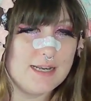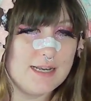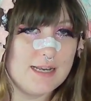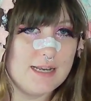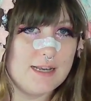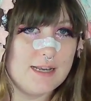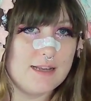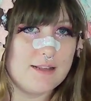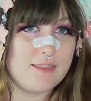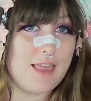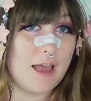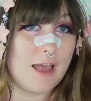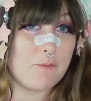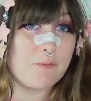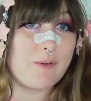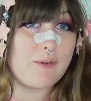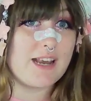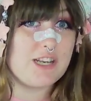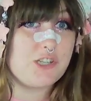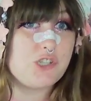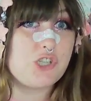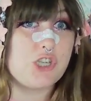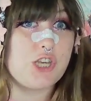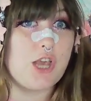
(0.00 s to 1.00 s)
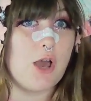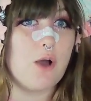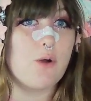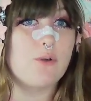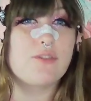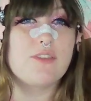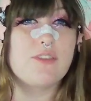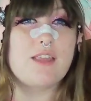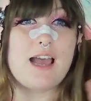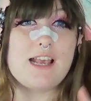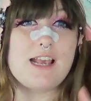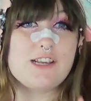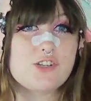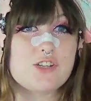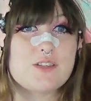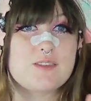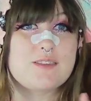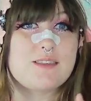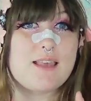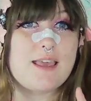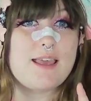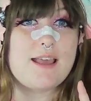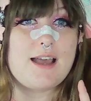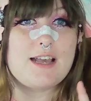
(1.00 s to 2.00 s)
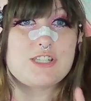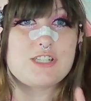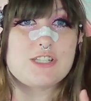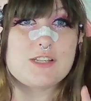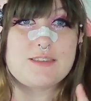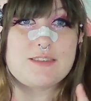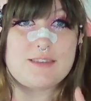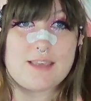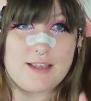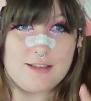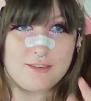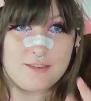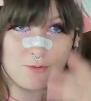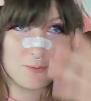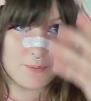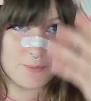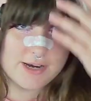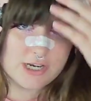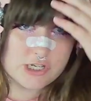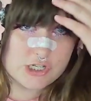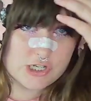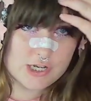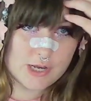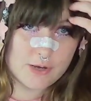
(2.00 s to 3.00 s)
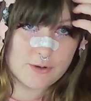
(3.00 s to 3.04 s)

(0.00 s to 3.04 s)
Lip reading: That ratio, I should say. I should say it's a ratio.